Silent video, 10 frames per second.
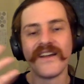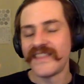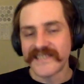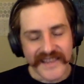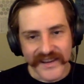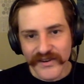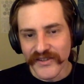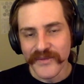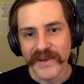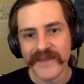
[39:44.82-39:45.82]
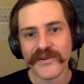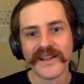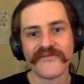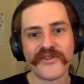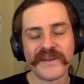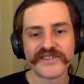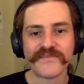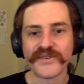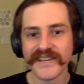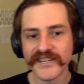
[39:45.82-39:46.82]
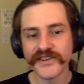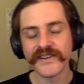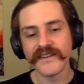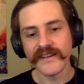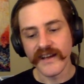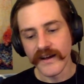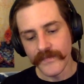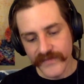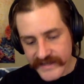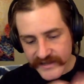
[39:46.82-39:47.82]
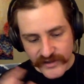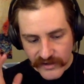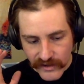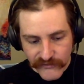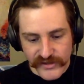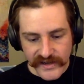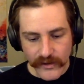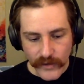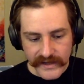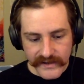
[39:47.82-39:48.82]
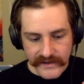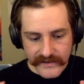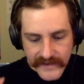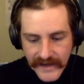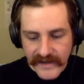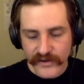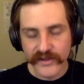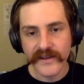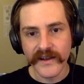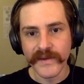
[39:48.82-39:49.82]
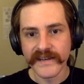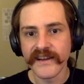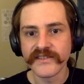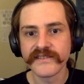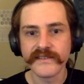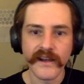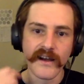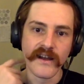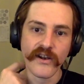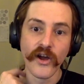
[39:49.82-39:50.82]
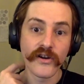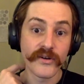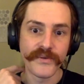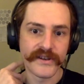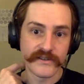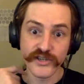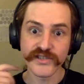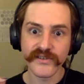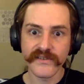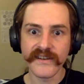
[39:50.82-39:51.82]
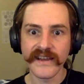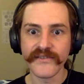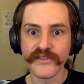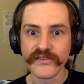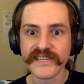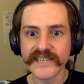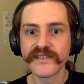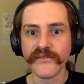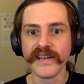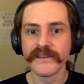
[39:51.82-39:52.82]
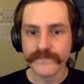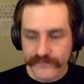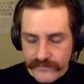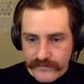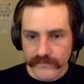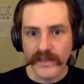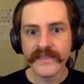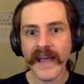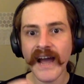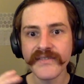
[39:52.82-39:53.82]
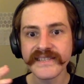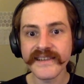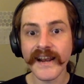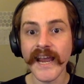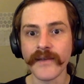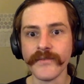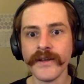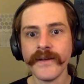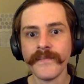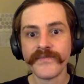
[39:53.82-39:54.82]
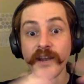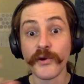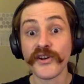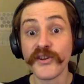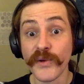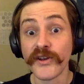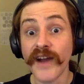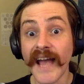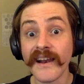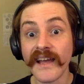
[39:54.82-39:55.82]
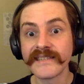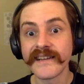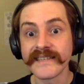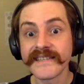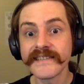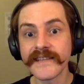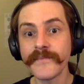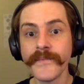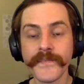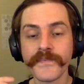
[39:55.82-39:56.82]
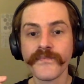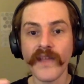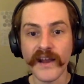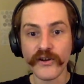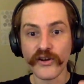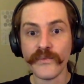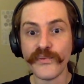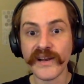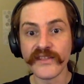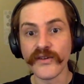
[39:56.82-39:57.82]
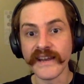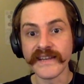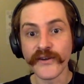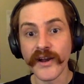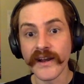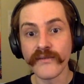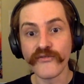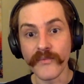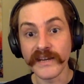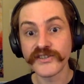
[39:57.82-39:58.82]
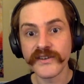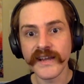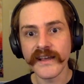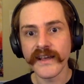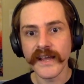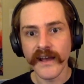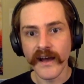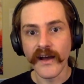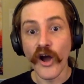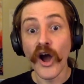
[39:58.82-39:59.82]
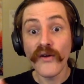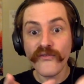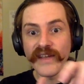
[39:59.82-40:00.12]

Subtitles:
this thing called the minimal information partition. This is all unfortunately quite technical. It might take us longer, but just to give you the gist of it, they have this claim that when you're analyzing a system and you're computing the integrated information of